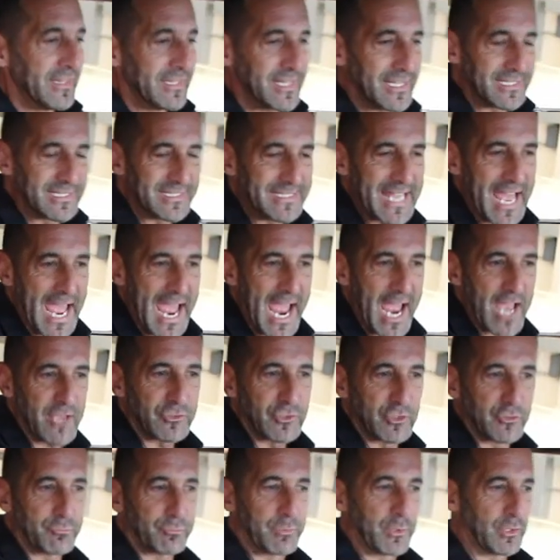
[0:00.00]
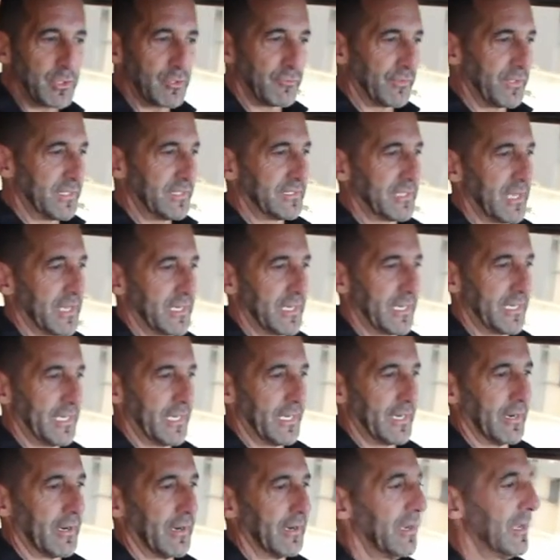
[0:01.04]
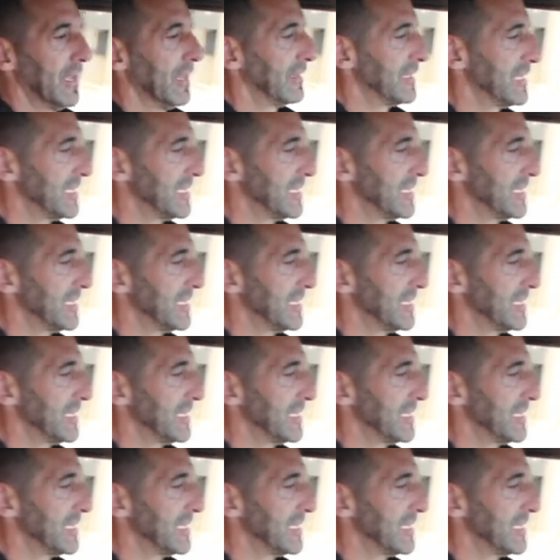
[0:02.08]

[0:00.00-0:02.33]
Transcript: The dash is beautifully done in here.